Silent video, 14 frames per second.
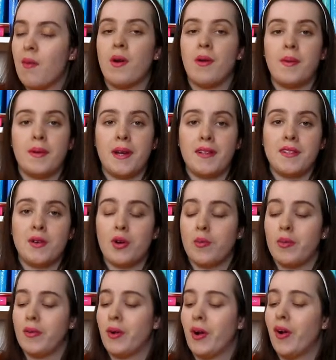probably pronounced that
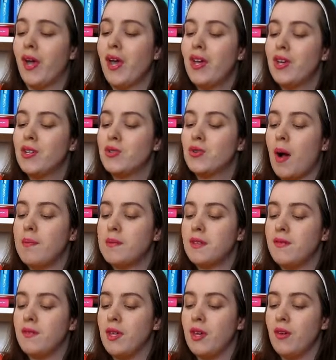horribly wrong. Drops
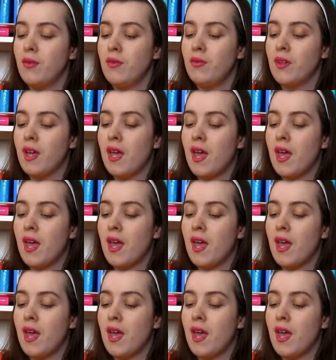of Youth,